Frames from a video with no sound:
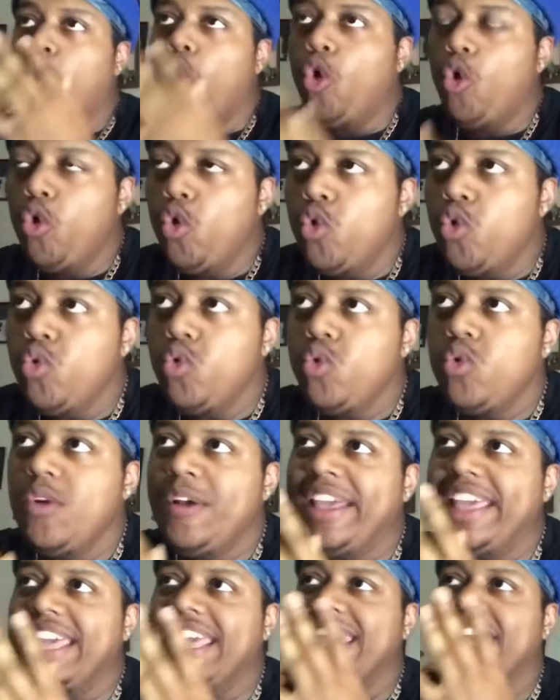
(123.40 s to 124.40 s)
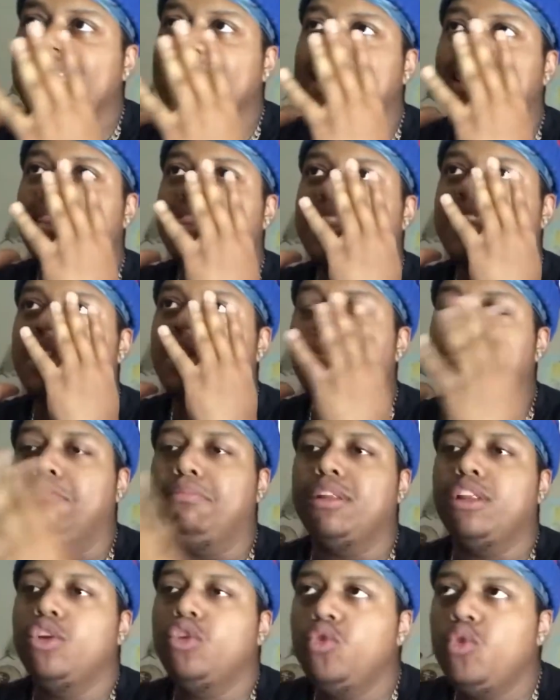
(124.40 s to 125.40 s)
Who in the
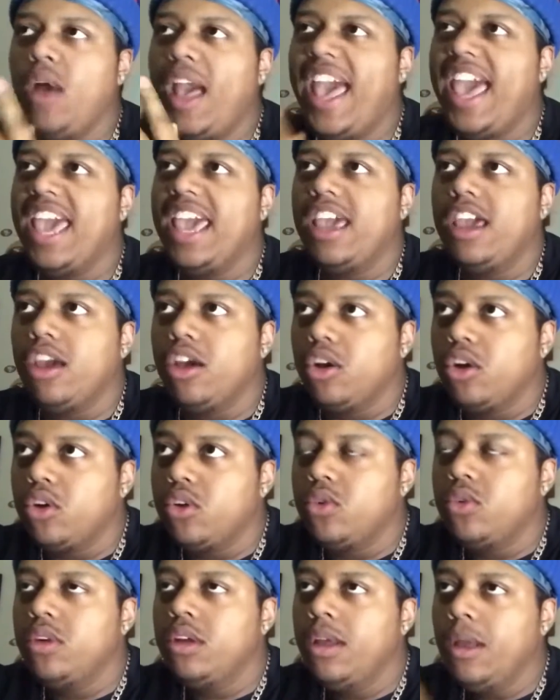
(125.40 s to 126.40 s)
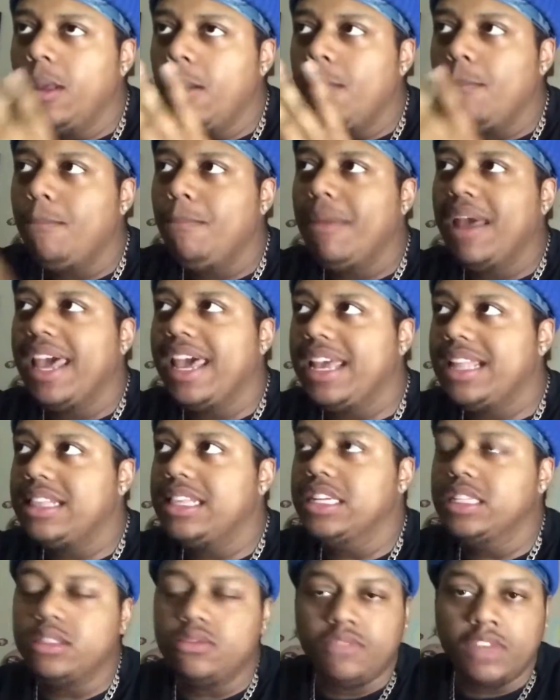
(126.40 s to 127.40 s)
blue hell made
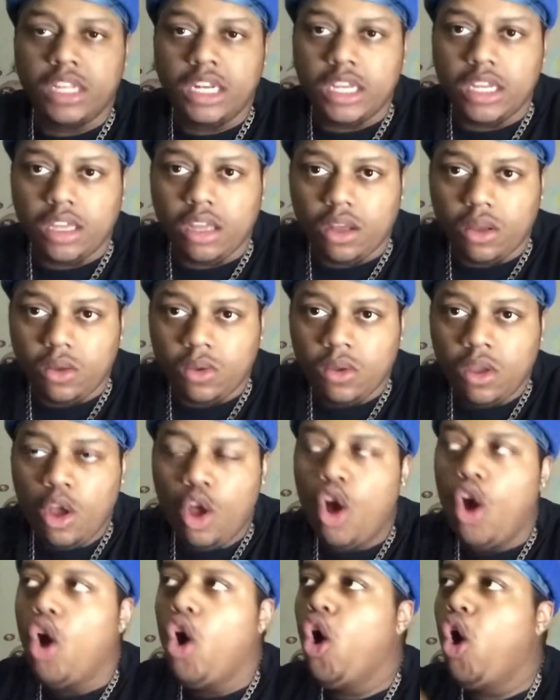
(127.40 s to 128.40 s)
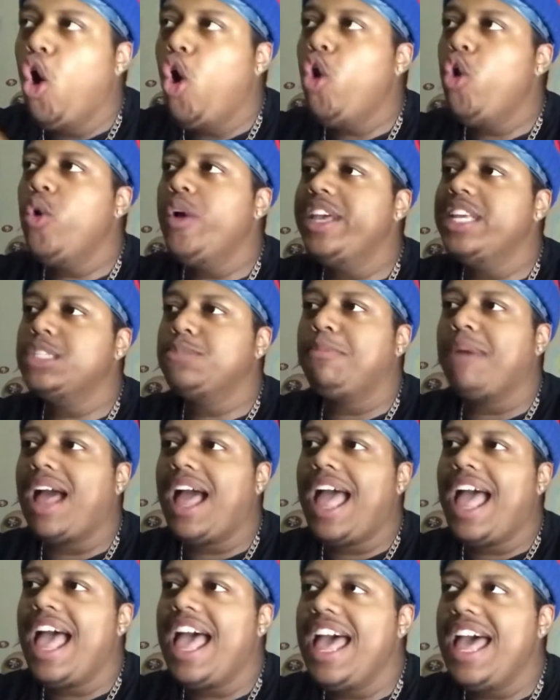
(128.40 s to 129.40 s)
this video? Who is
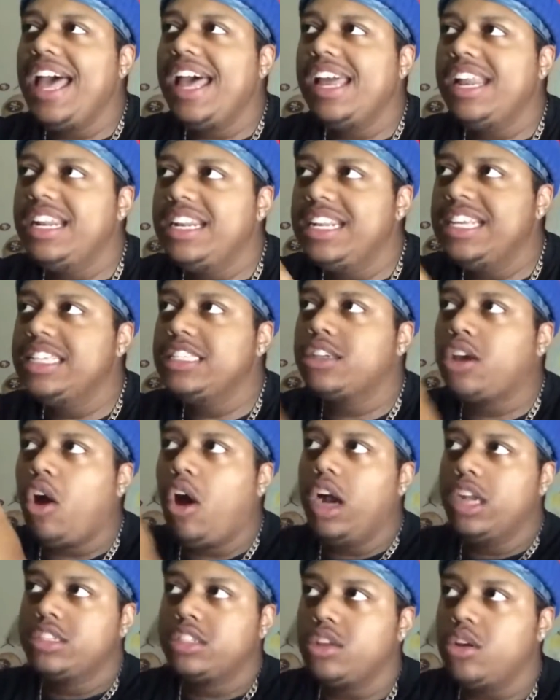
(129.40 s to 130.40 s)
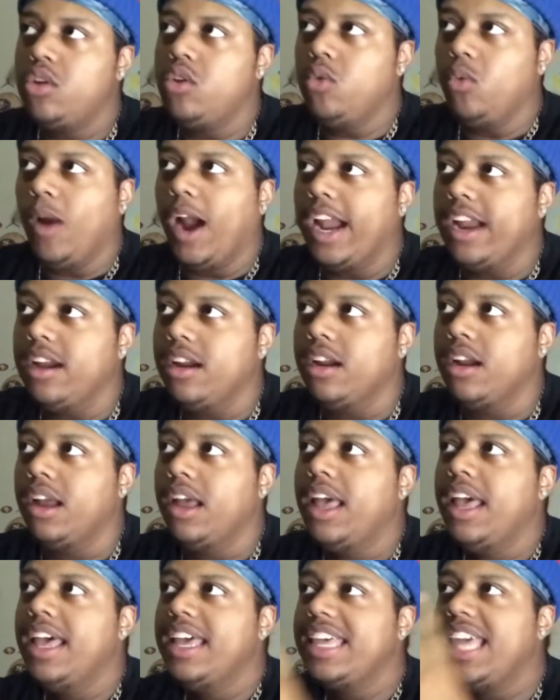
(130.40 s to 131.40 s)
behind this cartoon right here?
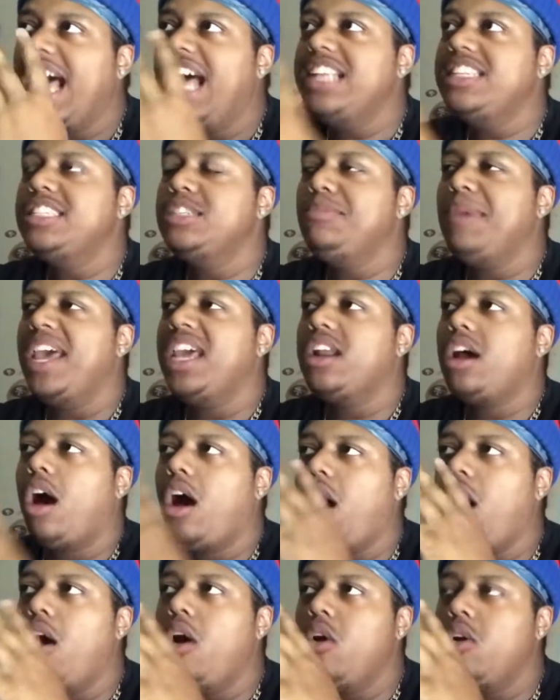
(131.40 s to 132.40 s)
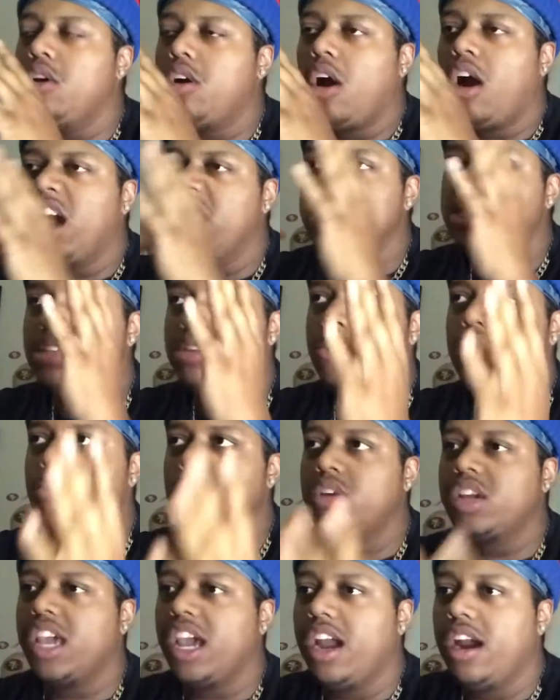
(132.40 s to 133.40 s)
Y'all just made a whole
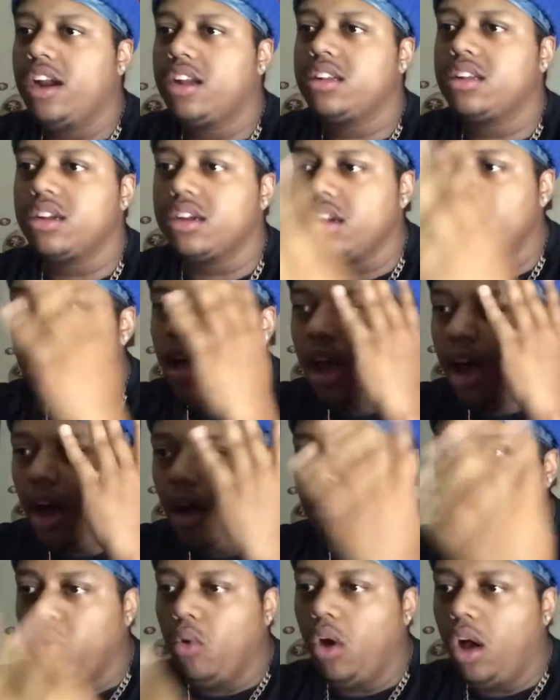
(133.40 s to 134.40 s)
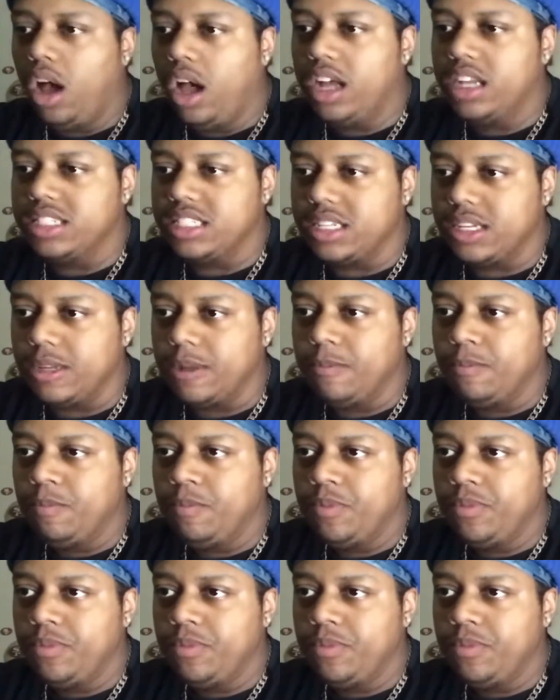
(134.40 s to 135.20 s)
cartoon character of OUENZA.